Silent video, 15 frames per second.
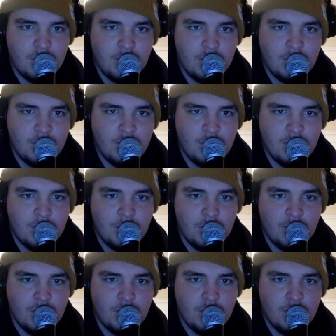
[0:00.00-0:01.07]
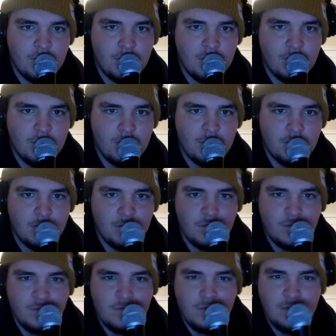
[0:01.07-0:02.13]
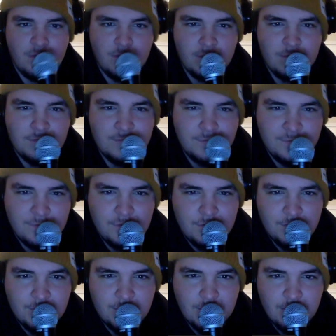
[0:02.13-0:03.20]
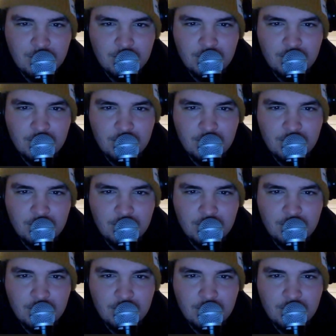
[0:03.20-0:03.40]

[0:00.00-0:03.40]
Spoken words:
(not speaking)